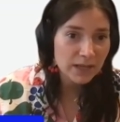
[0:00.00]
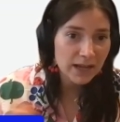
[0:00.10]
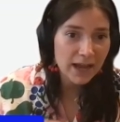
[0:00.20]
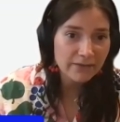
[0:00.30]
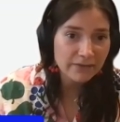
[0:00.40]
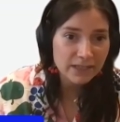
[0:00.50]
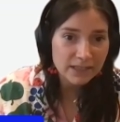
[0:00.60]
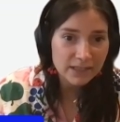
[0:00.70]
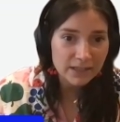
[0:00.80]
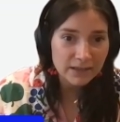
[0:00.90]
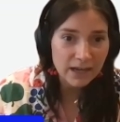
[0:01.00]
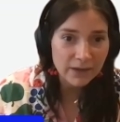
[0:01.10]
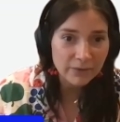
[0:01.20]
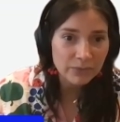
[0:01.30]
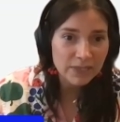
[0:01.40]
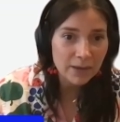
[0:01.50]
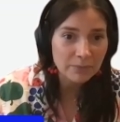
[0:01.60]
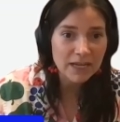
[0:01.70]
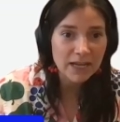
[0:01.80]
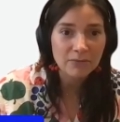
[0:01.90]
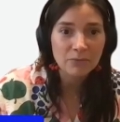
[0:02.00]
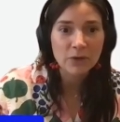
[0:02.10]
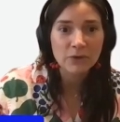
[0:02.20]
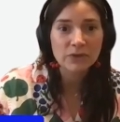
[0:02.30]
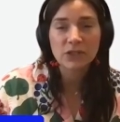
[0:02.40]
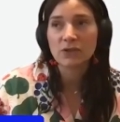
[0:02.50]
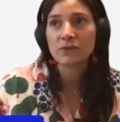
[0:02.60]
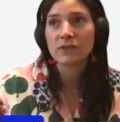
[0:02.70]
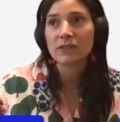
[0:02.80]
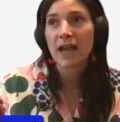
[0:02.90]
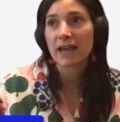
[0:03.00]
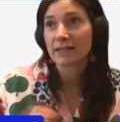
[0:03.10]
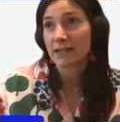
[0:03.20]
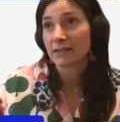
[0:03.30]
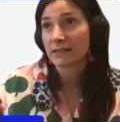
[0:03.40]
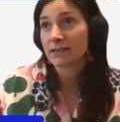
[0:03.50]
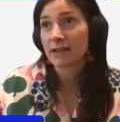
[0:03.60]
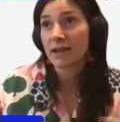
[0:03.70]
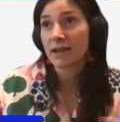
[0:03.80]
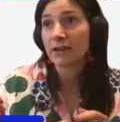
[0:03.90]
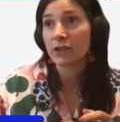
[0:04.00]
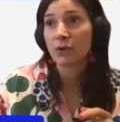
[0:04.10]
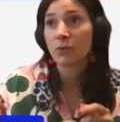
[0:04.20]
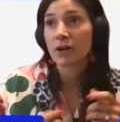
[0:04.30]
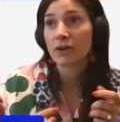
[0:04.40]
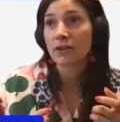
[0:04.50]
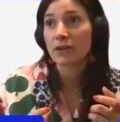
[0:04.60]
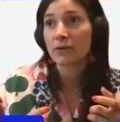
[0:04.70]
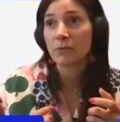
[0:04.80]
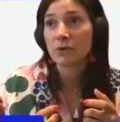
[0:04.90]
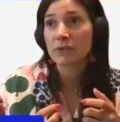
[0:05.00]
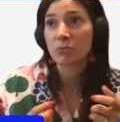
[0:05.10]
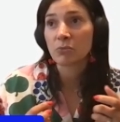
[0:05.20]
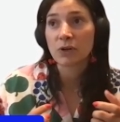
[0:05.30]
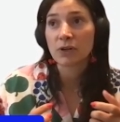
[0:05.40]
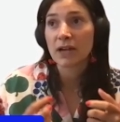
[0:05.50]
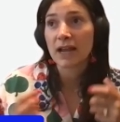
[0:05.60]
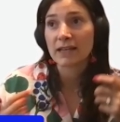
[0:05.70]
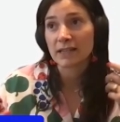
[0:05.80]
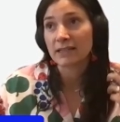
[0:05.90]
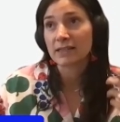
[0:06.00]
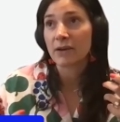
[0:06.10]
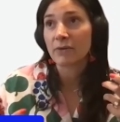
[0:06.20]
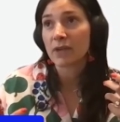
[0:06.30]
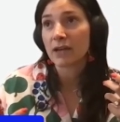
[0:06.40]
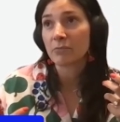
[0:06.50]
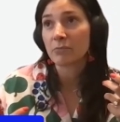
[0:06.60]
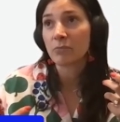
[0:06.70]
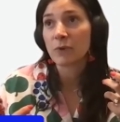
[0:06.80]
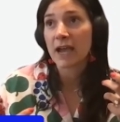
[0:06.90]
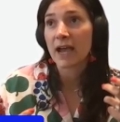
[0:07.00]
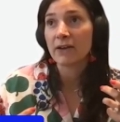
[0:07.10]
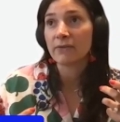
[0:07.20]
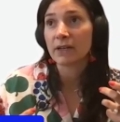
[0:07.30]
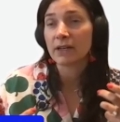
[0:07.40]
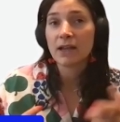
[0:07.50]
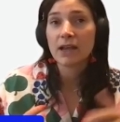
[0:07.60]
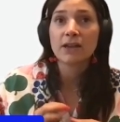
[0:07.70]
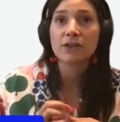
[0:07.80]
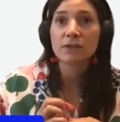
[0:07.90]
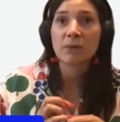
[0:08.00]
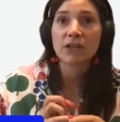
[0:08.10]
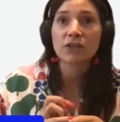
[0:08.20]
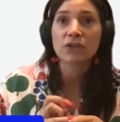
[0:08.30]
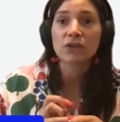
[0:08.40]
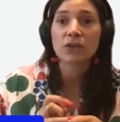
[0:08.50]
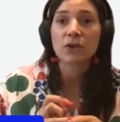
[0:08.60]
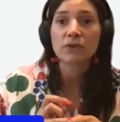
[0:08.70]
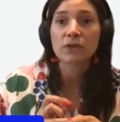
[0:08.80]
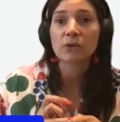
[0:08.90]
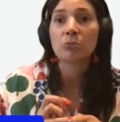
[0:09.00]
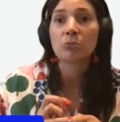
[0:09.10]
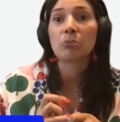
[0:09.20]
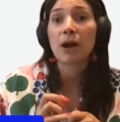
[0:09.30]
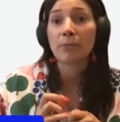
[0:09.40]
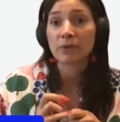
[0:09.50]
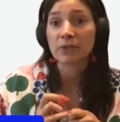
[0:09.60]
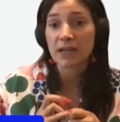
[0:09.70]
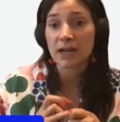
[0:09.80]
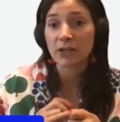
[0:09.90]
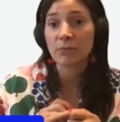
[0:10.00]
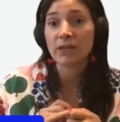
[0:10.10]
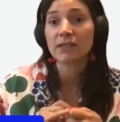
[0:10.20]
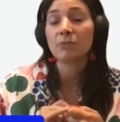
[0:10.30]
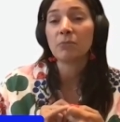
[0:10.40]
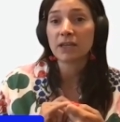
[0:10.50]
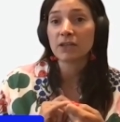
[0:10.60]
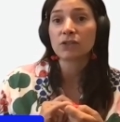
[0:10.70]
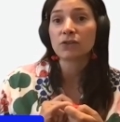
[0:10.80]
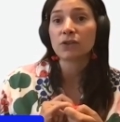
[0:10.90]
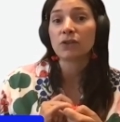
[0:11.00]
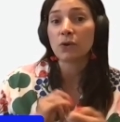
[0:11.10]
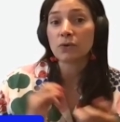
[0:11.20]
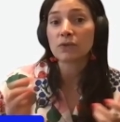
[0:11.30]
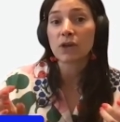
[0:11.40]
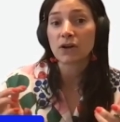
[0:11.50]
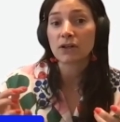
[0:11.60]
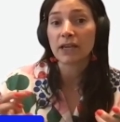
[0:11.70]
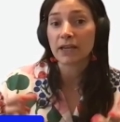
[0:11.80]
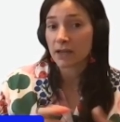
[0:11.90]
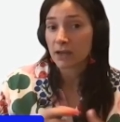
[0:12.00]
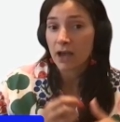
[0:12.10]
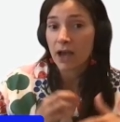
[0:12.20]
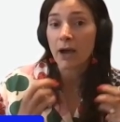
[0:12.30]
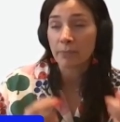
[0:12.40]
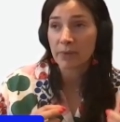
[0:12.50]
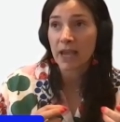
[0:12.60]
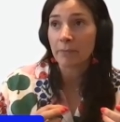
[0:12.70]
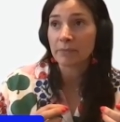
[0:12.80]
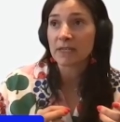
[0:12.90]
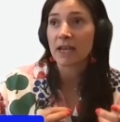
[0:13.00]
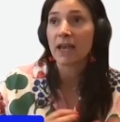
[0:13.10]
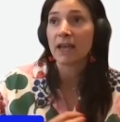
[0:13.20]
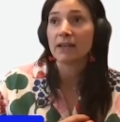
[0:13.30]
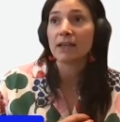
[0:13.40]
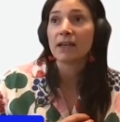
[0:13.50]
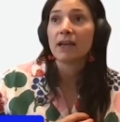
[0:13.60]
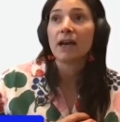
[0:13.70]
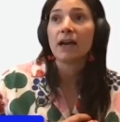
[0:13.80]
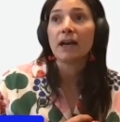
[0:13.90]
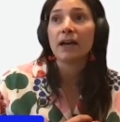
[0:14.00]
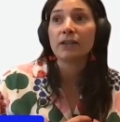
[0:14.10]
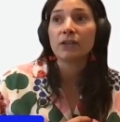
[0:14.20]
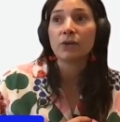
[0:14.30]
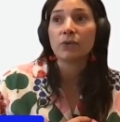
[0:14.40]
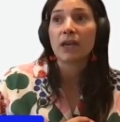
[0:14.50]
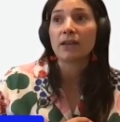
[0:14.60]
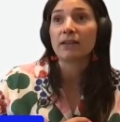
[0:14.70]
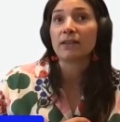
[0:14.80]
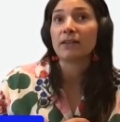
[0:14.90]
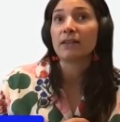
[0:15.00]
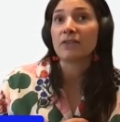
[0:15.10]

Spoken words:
one that I have is the top 10 most used assets. What are the most important assets that we have, and just making sure that those are properly documented, making sure that those are like upkept, and that